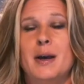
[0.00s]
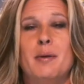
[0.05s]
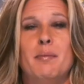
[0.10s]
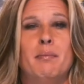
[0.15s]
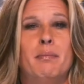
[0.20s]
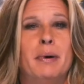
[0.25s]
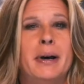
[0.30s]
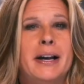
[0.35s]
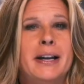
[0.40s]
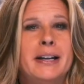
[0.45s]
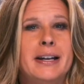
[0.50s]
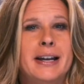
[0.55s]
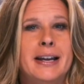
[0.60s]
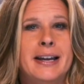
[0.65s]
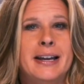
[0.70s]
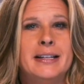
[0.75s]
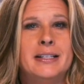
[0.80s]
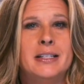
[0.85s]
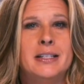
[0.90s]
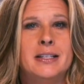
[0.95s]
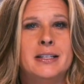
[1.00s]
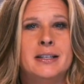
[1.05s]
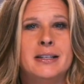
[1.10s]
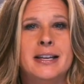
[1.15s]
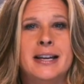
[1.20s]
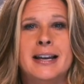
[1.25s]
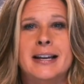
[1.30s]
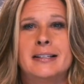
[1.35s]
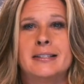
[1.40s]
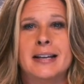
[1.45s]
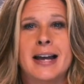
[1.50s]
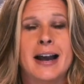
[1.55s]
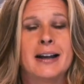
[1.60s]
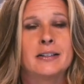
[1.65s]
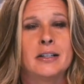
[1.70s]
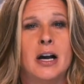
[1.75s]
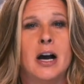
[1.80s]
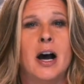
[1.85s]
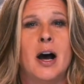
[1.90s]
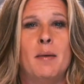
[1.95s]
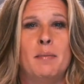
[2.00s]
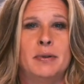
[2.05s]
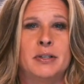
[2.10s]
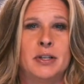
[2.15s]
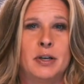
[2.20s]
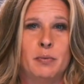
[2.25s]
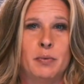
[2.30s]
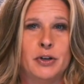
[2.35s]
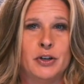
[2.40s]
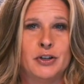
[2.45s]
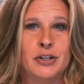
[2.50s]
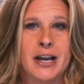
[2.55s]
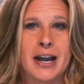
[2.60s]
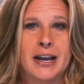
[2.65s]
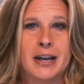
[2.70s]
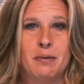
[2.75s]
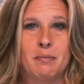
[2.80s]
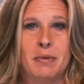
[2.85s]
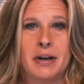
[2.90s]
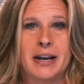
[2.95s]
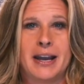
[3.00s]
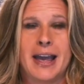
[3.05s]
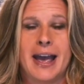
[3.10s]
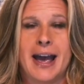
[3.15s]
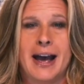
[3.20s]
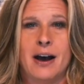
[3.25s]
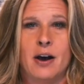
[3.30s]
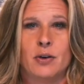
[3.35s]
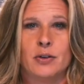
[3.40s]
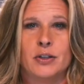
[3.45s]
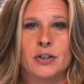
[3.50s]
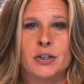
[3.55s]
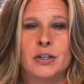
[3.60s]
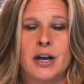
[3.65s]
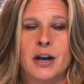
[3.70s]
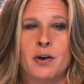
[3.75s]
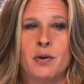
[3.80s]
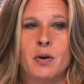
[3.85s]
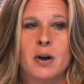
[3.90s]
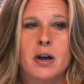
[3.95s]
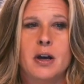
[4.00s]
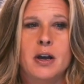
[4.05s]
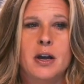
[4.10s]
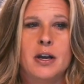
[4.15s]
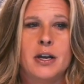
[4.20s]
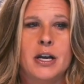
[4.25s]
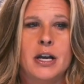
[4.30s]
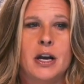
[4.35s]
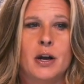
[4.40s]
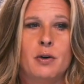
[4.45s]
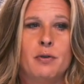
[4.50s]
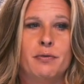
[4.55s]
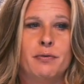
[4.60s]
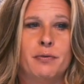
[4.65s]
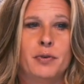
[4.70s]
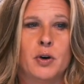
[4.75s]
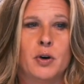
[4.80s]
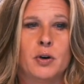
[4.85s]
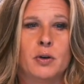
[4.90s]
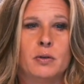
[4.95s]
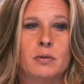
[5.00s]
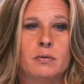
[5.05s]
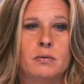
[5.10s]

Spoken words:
but it's the exact opposite when you're taking money out. So, you know, for